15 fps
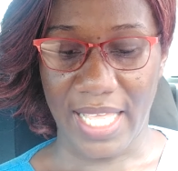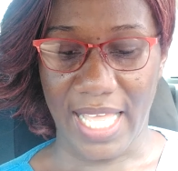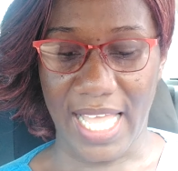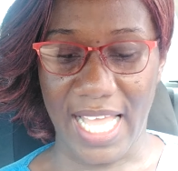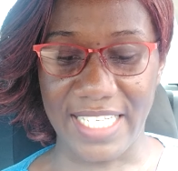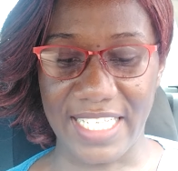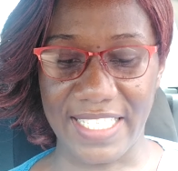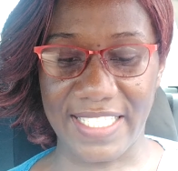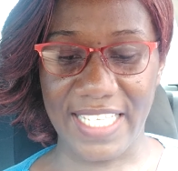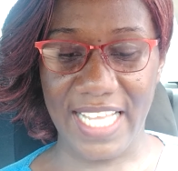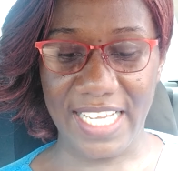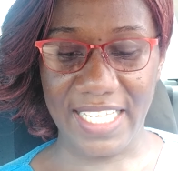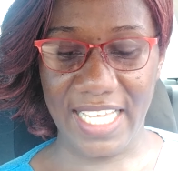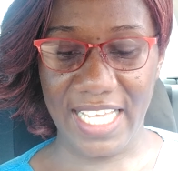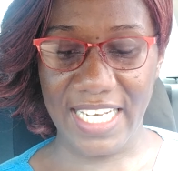And the
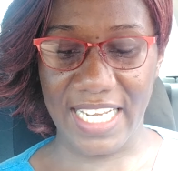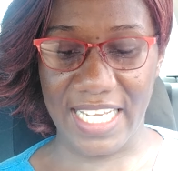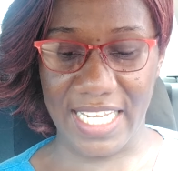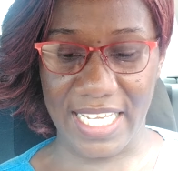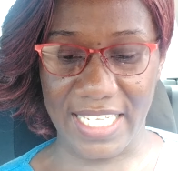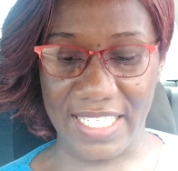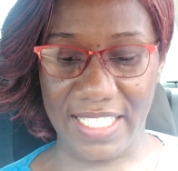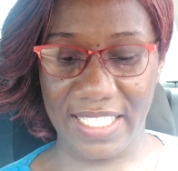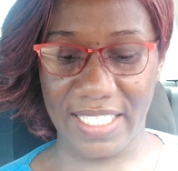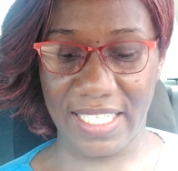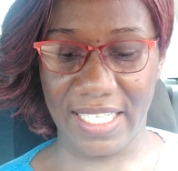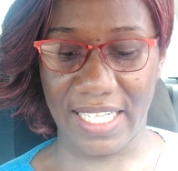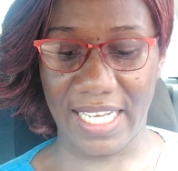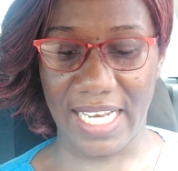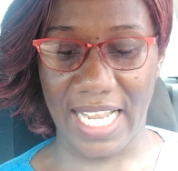second is
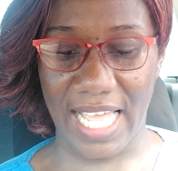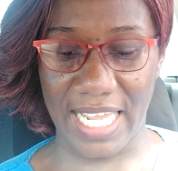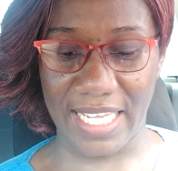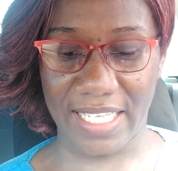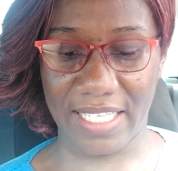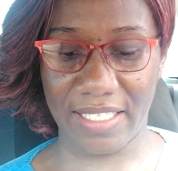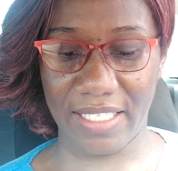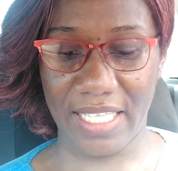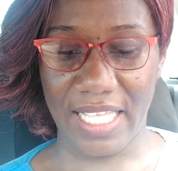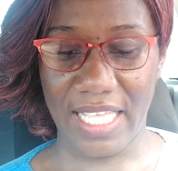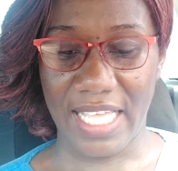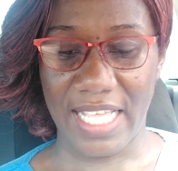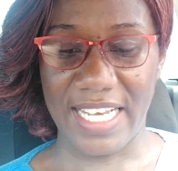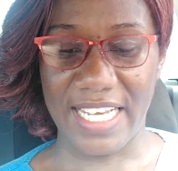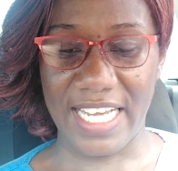like,
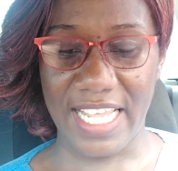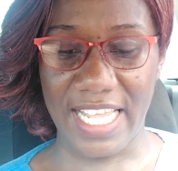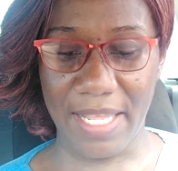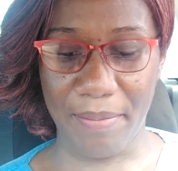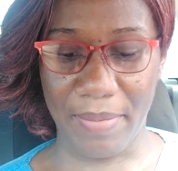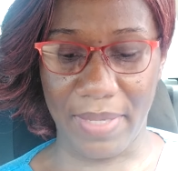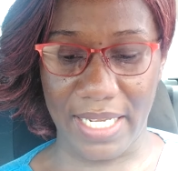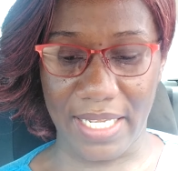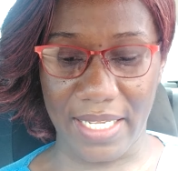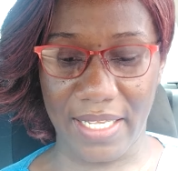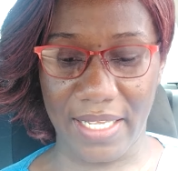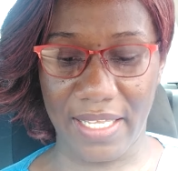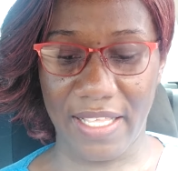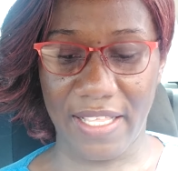namely,